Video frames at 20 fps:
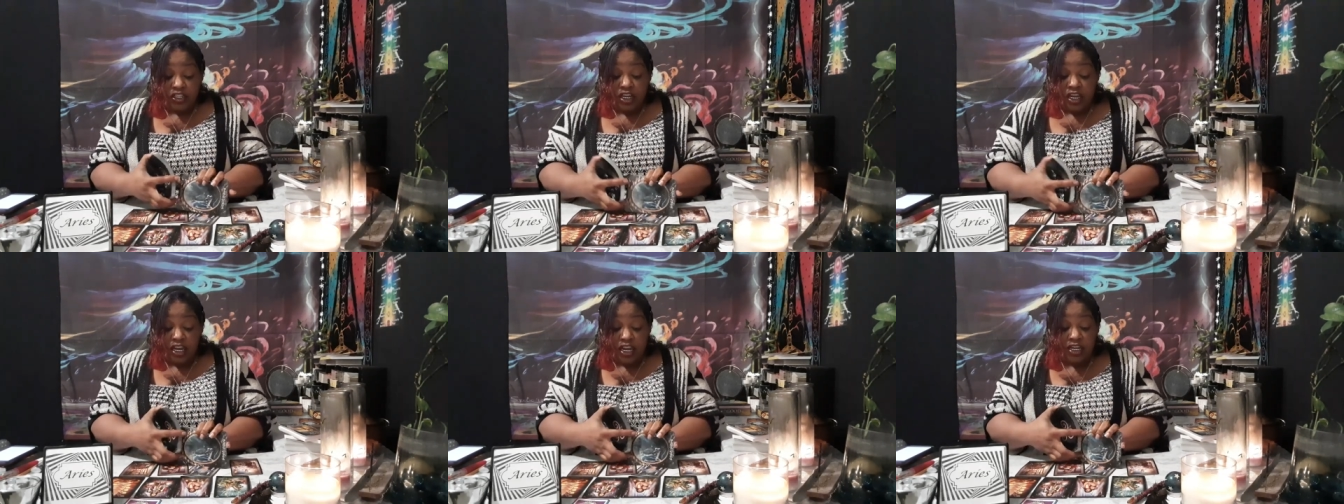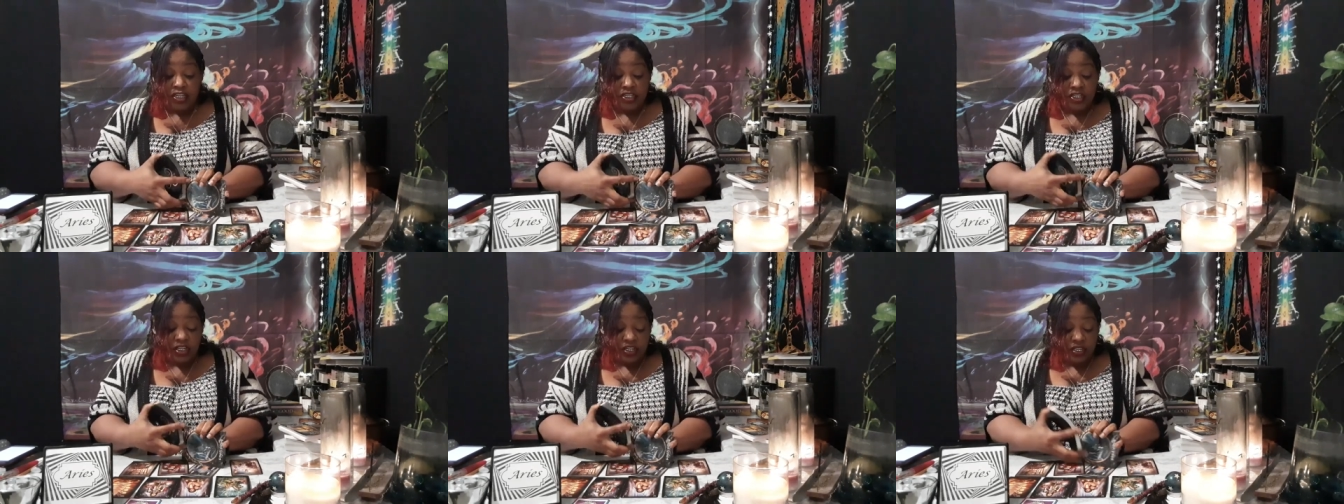
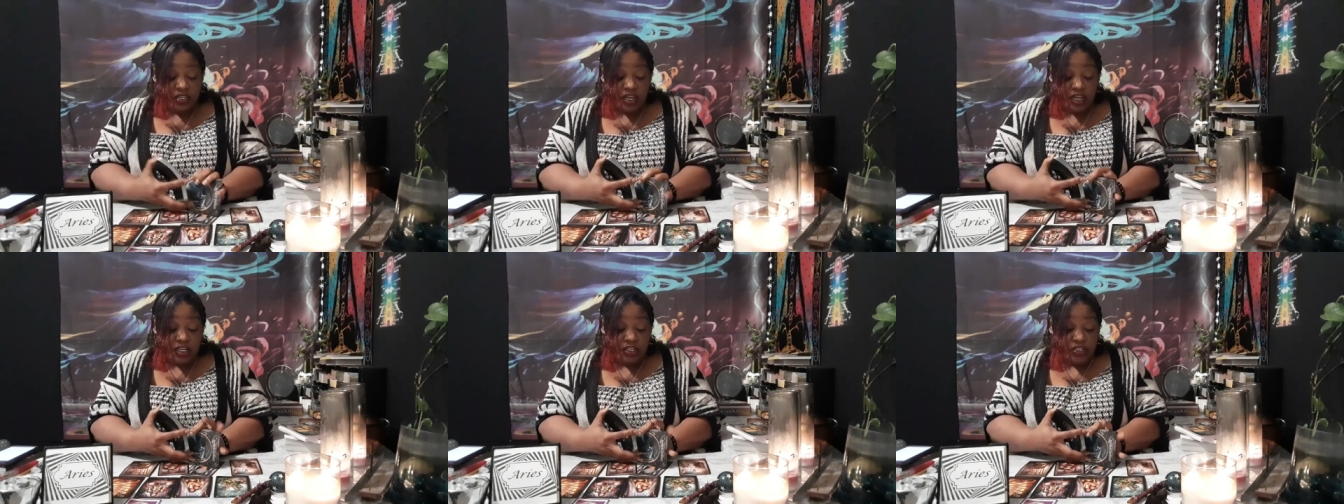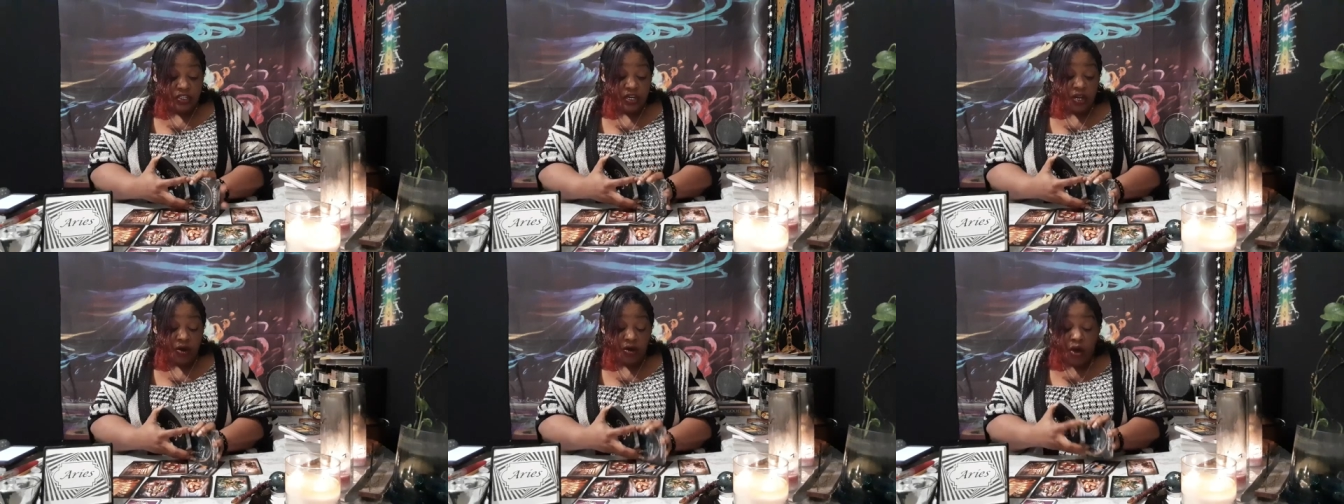is that he's,
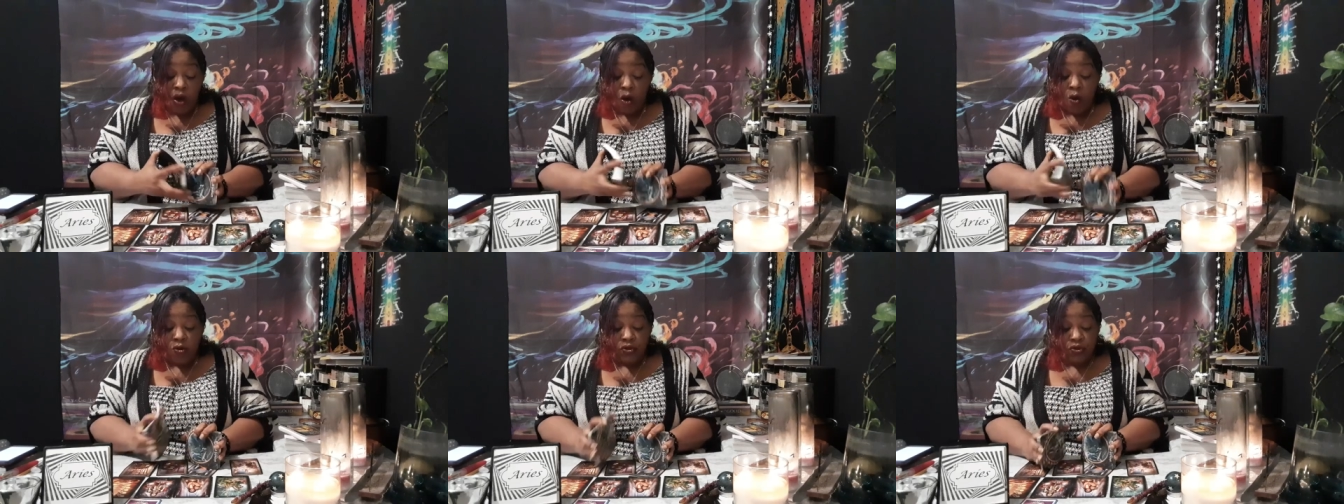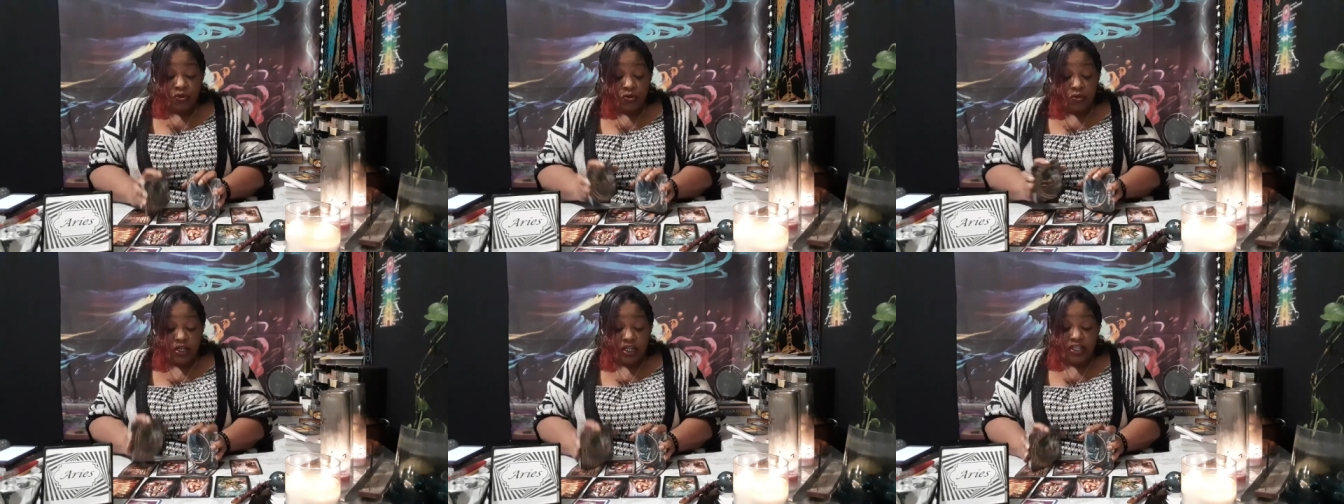they're going
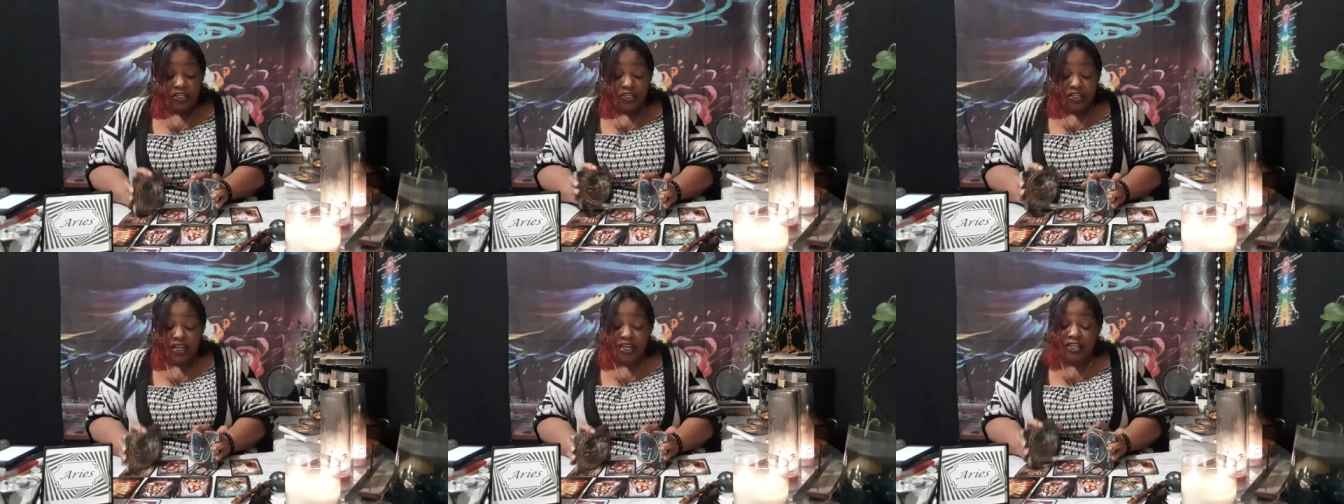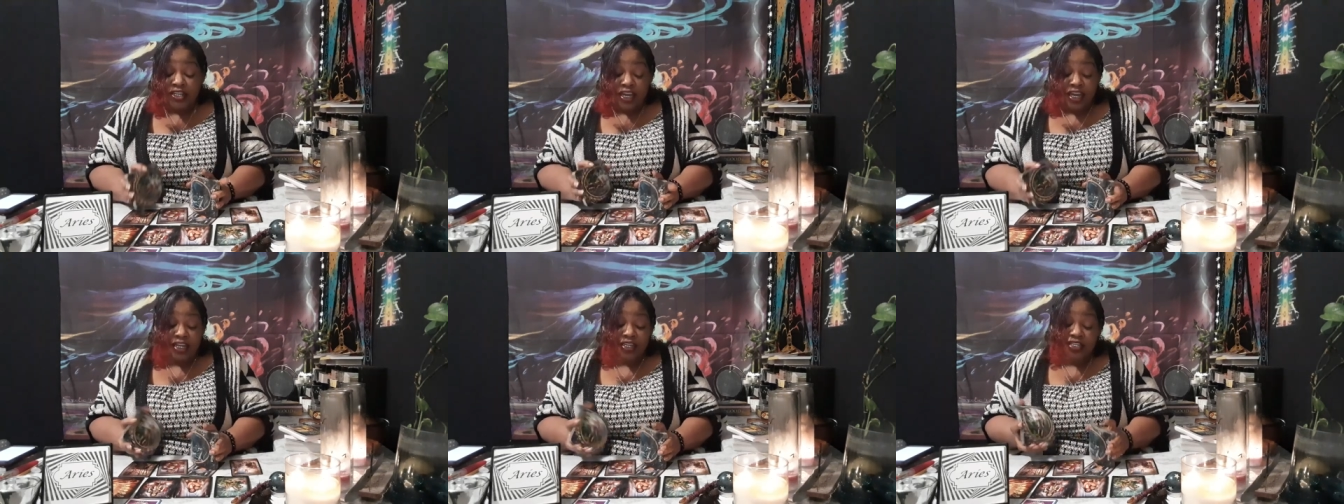through, he's, it,
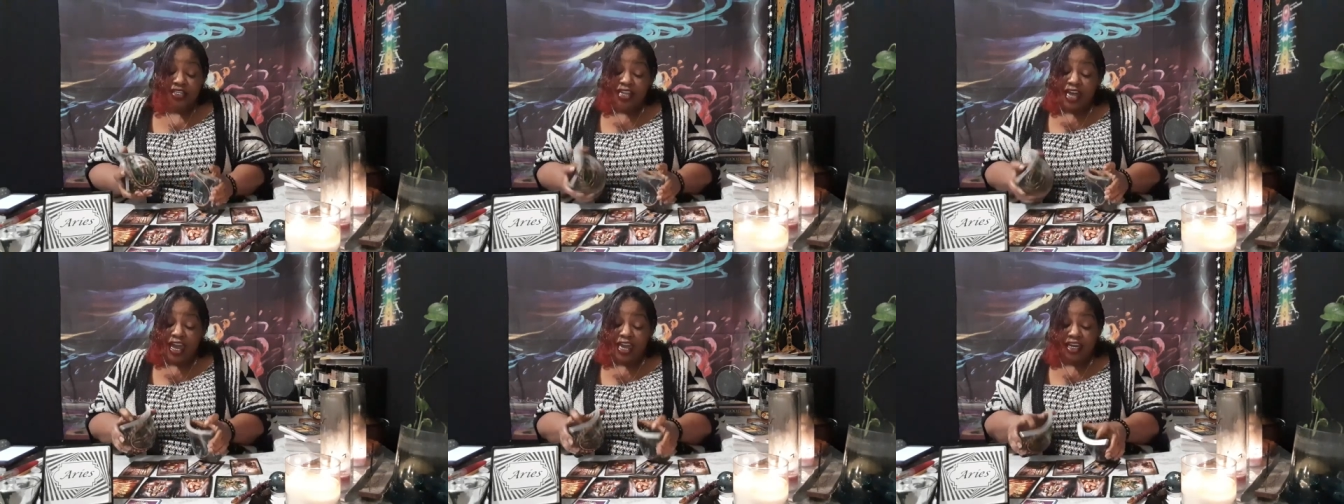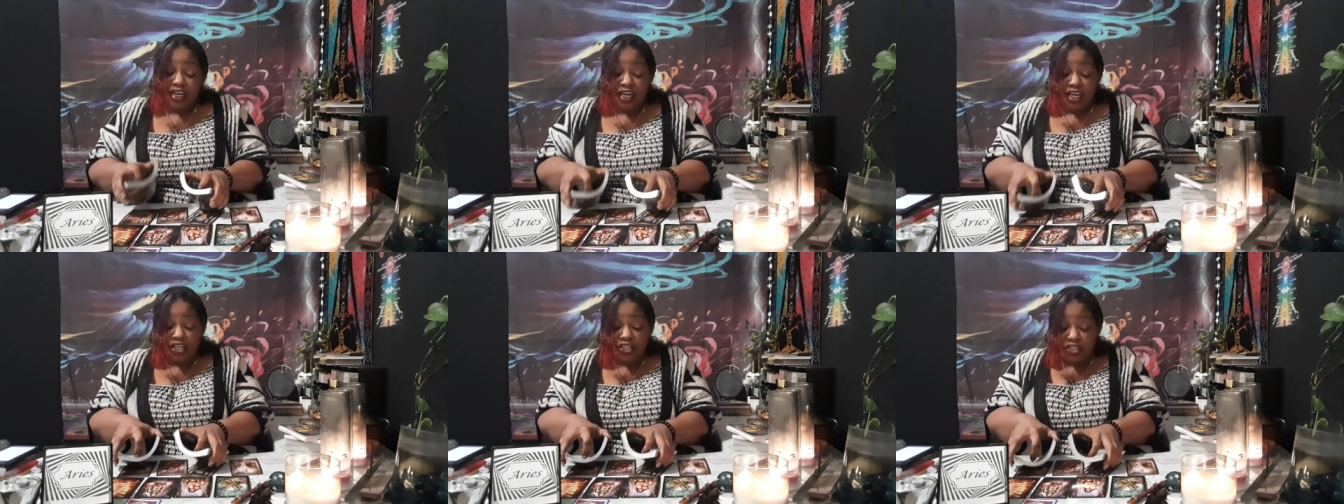it's like
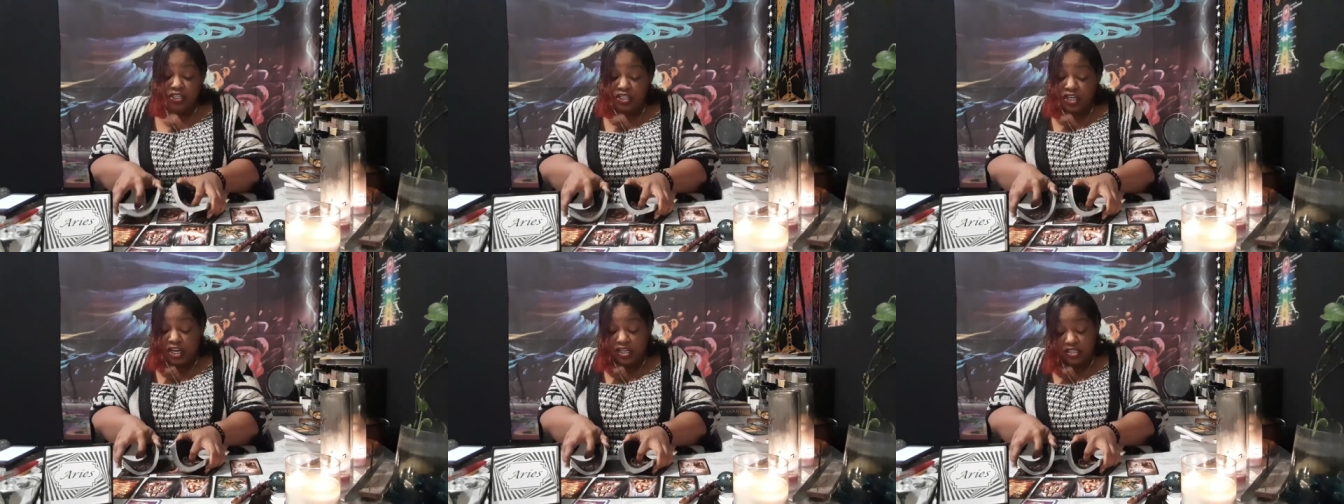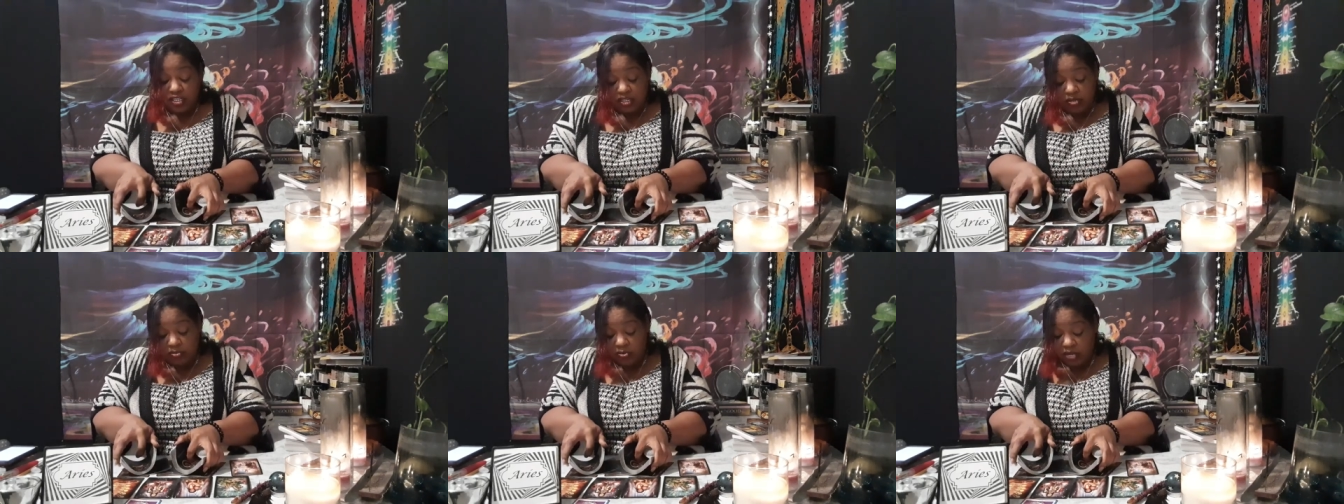he's
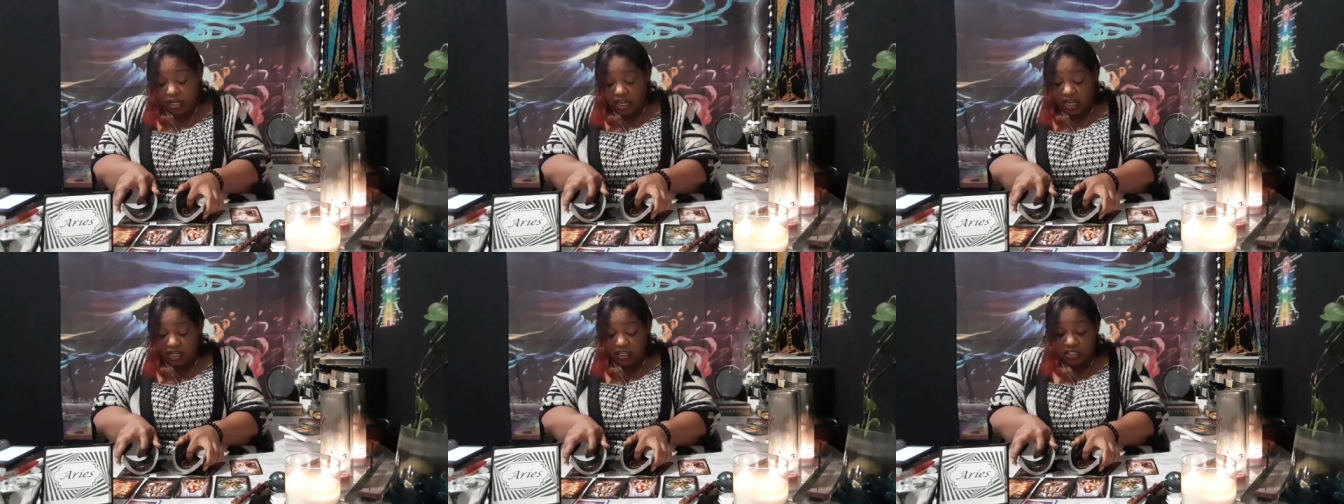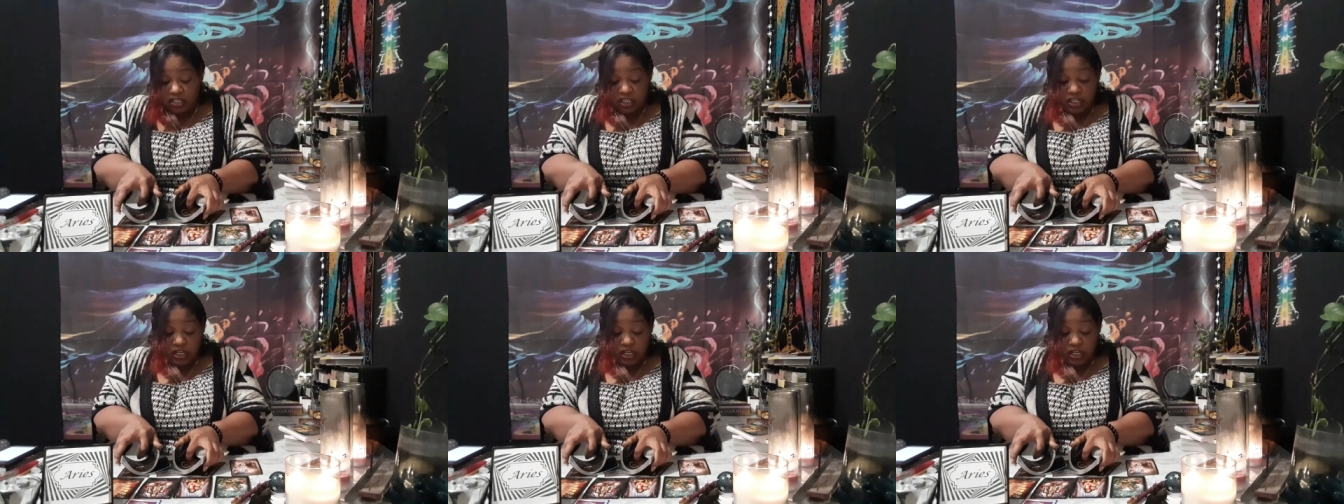done some things,